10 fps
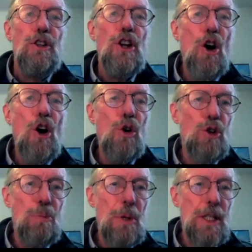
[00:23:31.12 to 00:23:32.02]
no
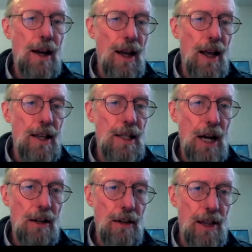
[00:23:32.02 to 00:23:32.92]
group is
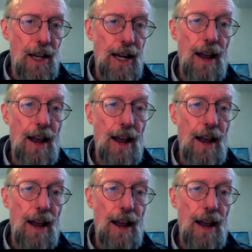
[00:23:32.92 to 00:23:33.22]
monolithic,